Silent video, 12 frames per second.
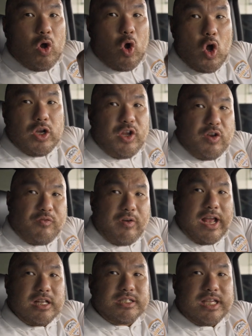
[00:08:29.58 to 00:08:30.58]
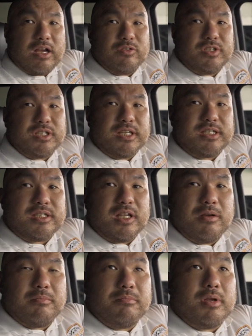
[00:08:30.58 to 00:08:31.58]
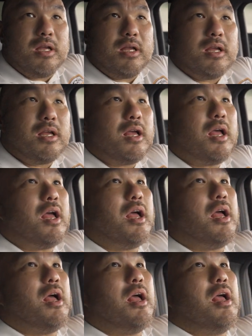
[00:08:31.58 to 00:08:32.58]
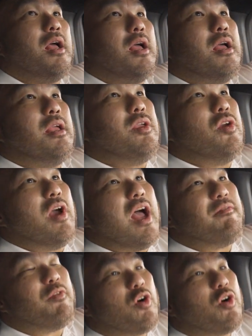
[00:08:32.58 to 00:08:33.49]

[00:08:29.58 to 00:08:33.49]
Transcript: audiophile sound system. You have